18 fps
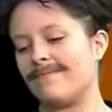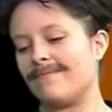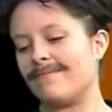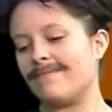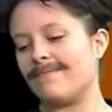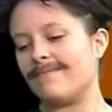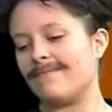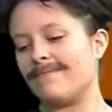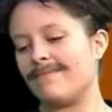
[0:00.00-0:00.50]

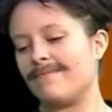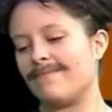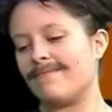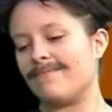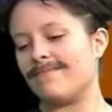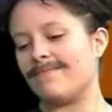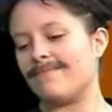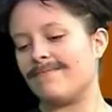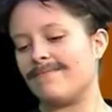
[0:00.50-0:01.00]

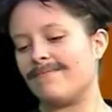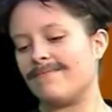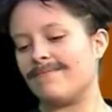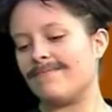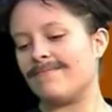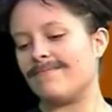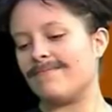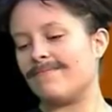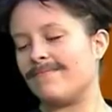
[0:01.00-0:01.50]

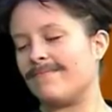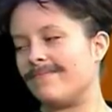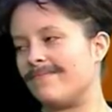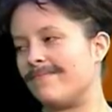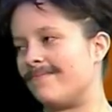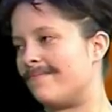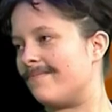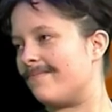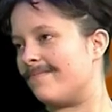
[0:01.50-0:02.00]

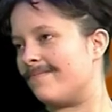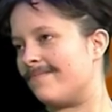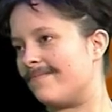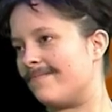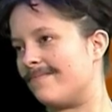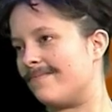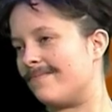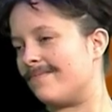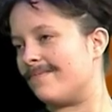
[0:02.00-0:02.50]

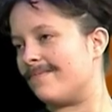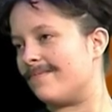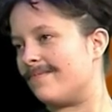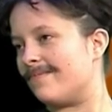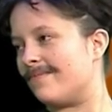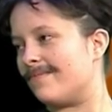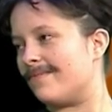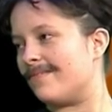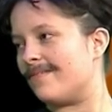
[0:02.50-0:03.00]

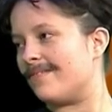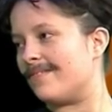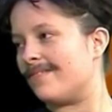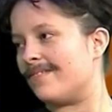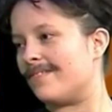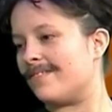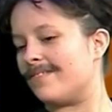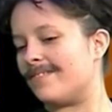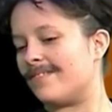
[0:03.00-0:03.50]

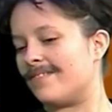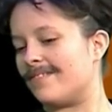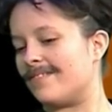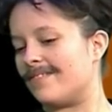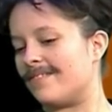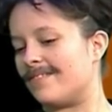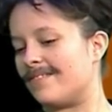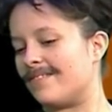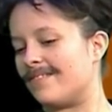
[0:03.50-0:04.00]

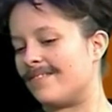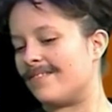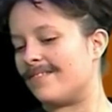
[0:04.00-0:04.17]
The person shown says nothing.